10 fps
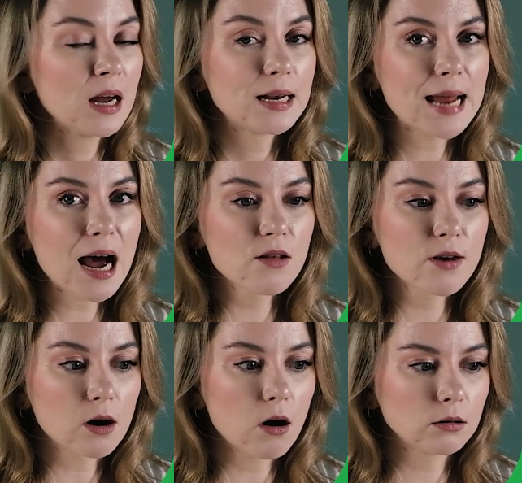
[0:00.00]
Now the
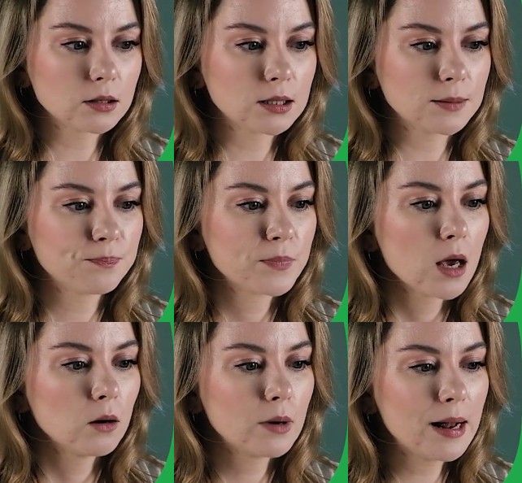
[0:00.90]
cons.
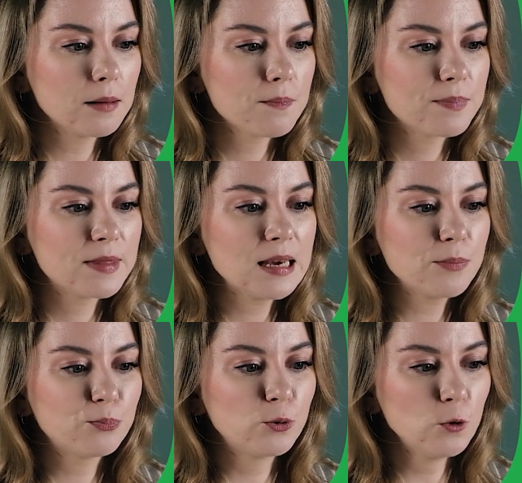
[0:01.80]
Well, the
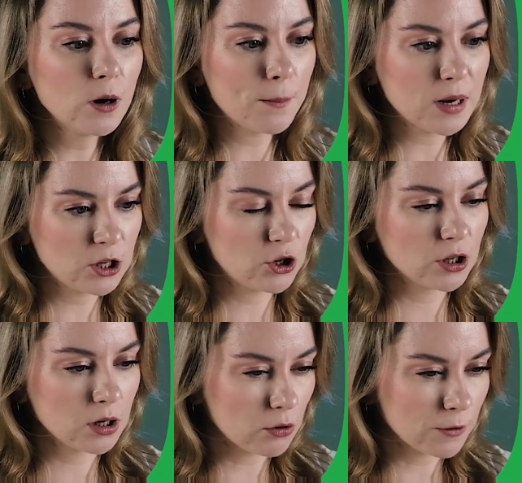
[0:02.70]
poor
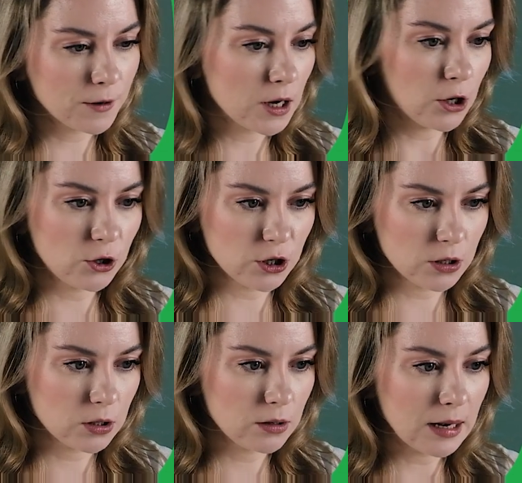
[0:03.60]
messaging
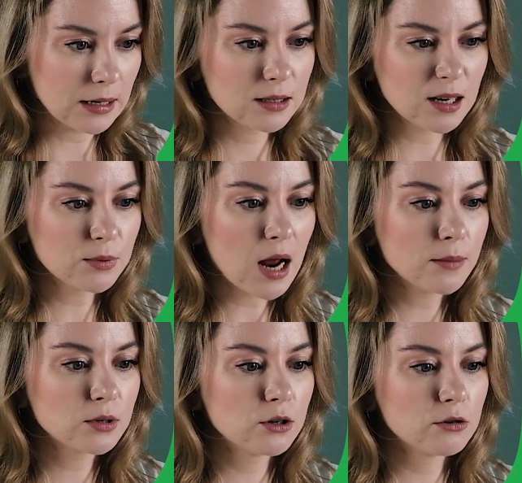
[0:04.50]
notifications, like
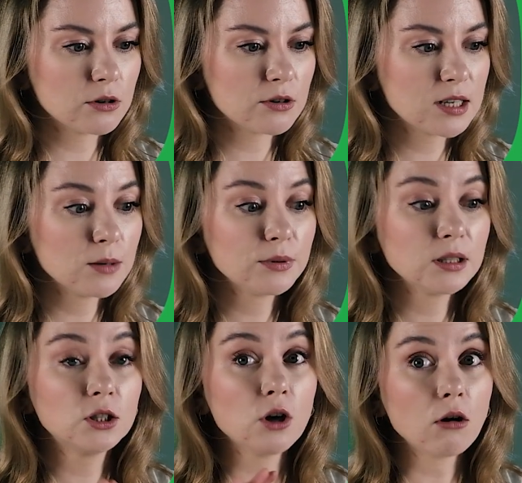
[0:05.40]
sometimes users simply
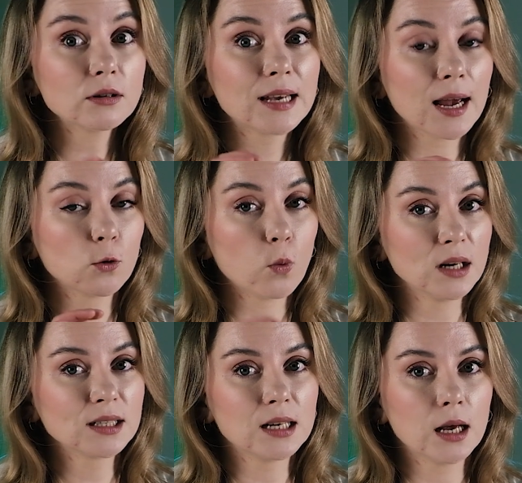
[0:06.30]
don't get
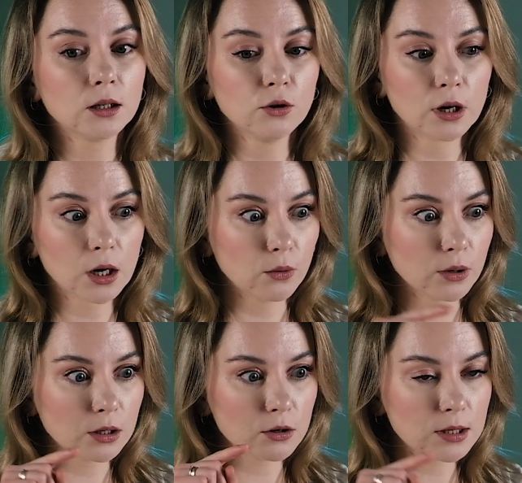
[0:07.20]
ones, like you're
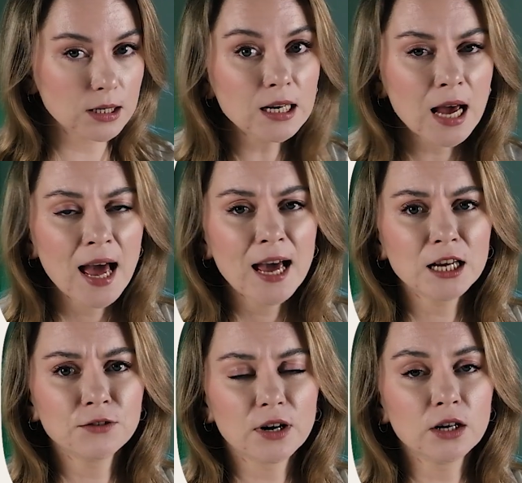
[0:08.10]
going to sit
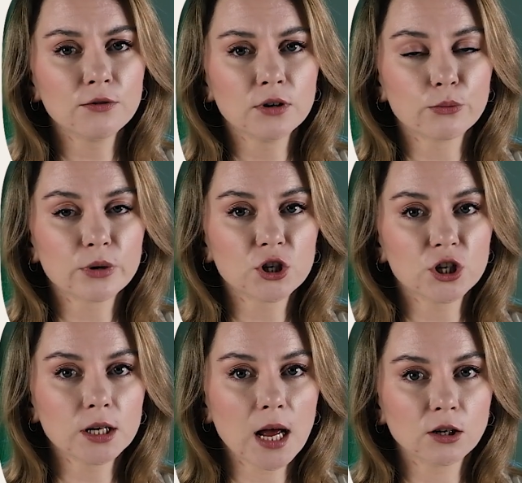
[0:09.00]
in front of your
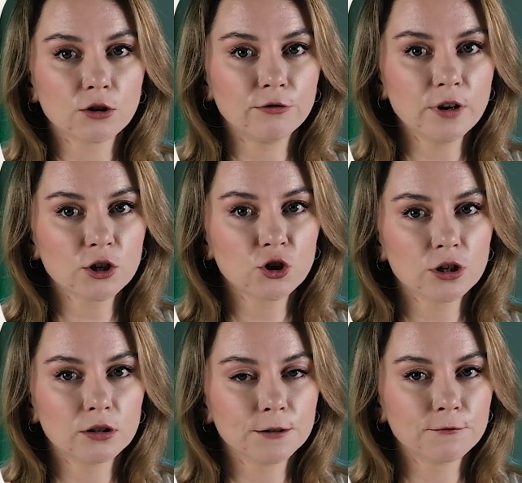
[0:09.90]
machine and refresh,
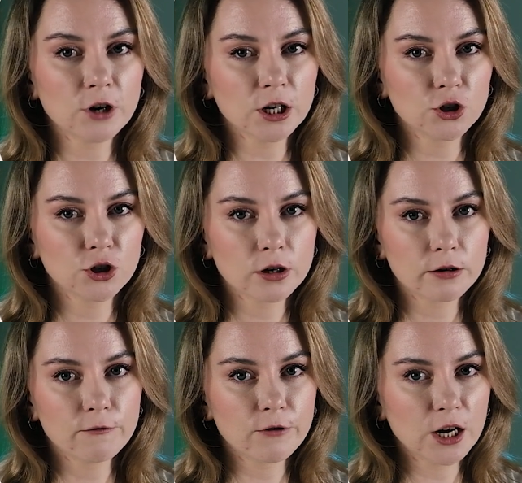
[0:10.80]
refresh,
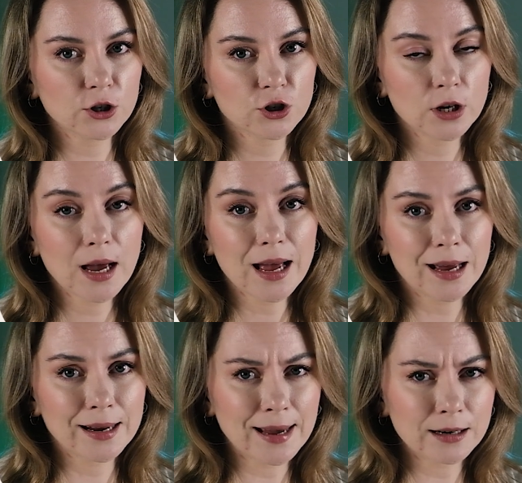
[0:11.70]
refresh,
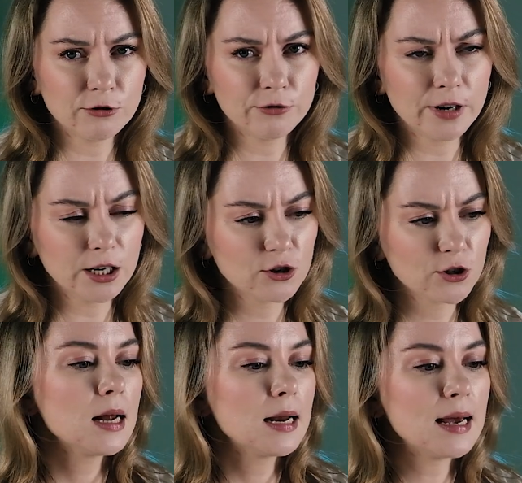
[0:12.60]
and again refresh.
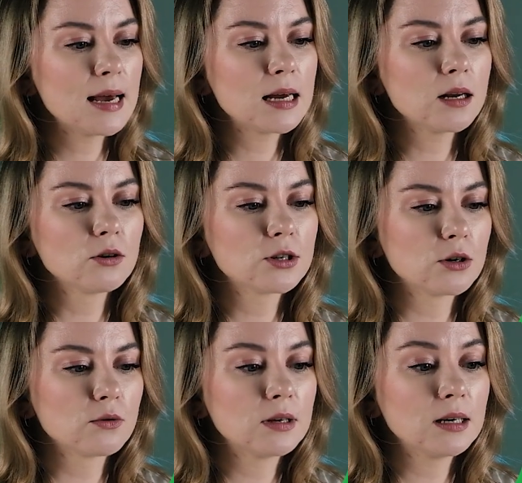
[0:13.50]
And
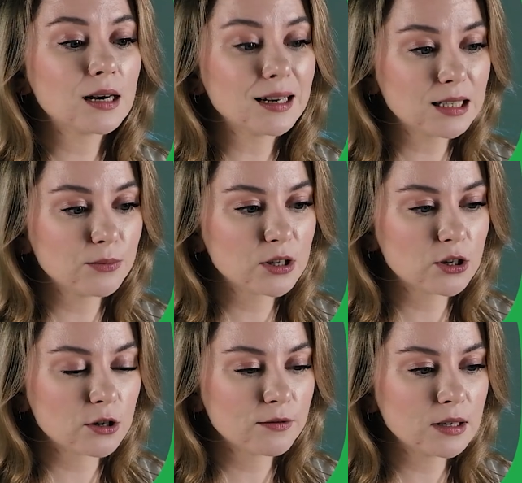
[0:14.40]
also the customer
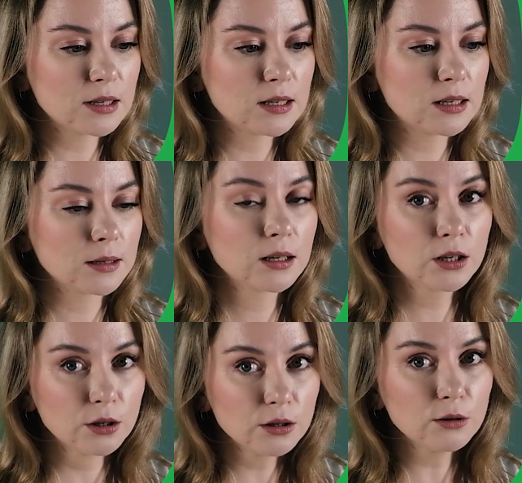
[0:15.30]
service
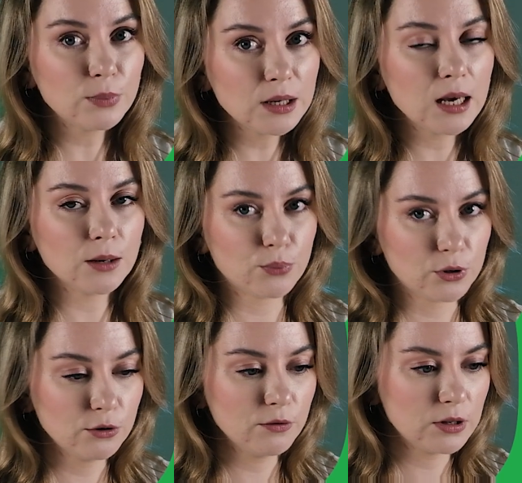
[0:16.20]
could be
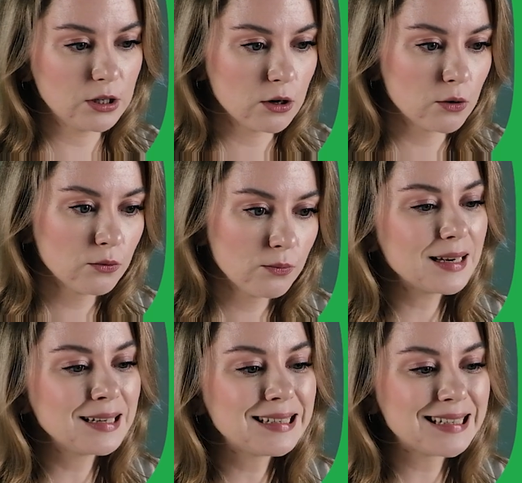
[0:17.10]
improved. So
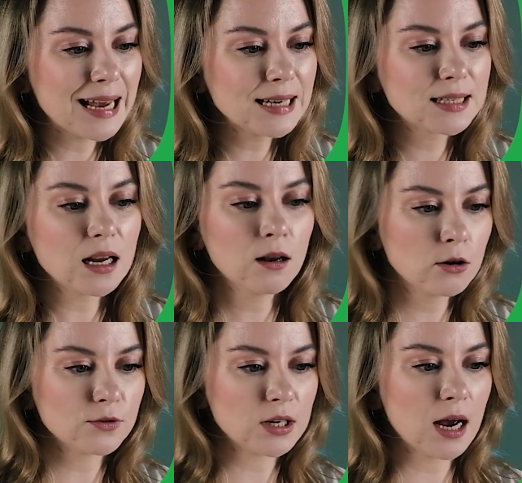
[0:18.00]
it takes a lot
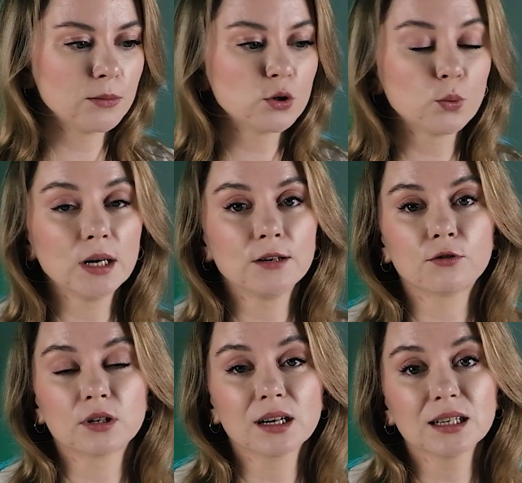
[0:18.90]
of time to wait
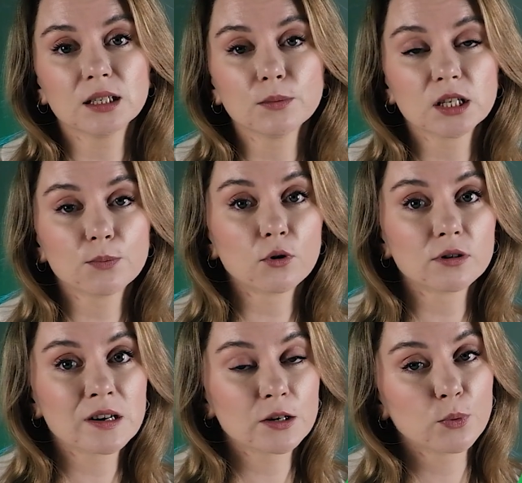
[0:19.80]
for a customer
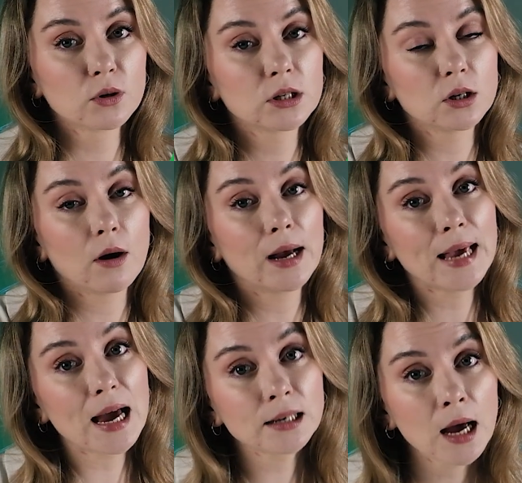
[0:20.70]
support response. So again,